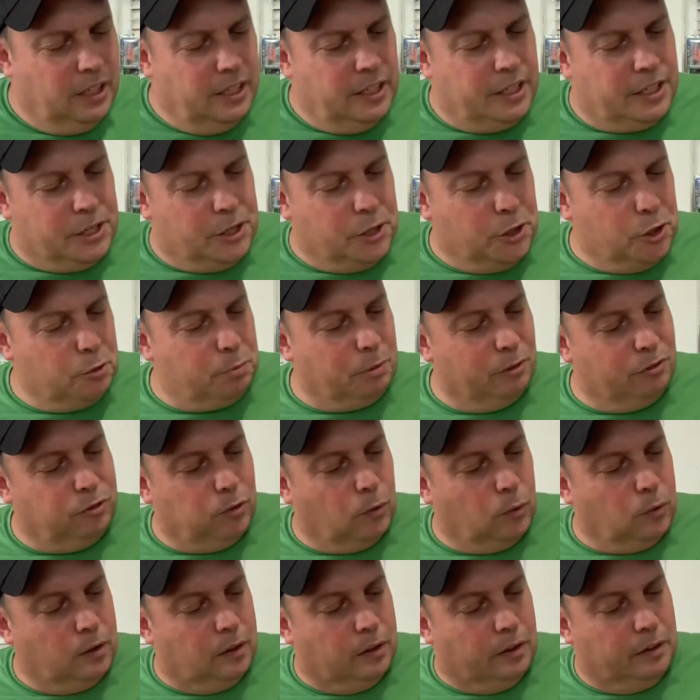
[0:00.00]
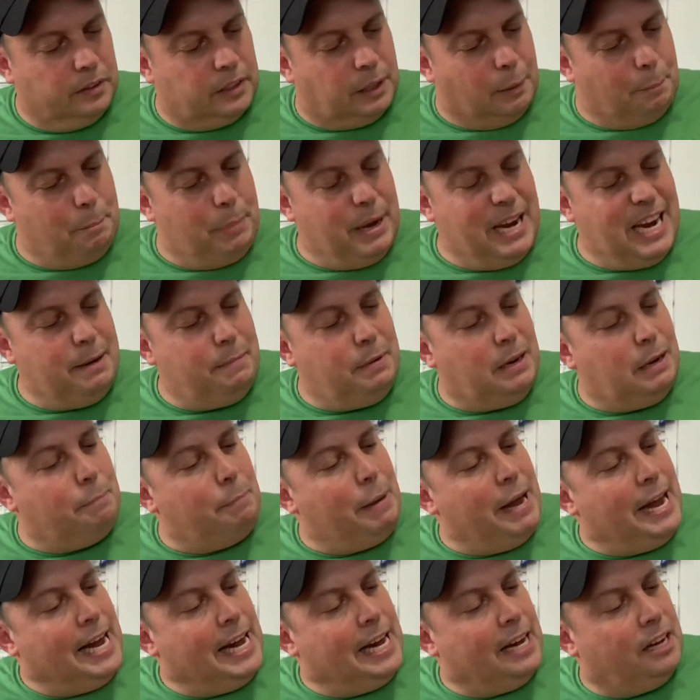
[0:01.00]
used before, the baby
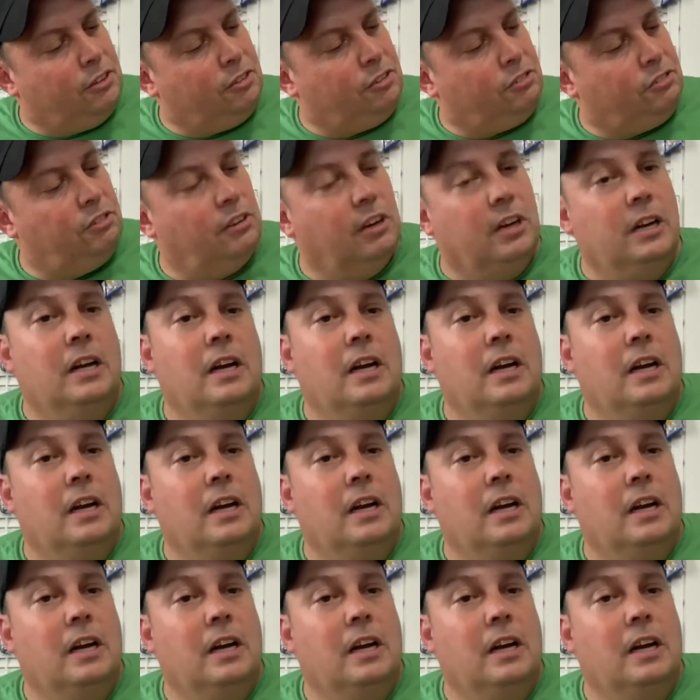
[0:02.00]
bass.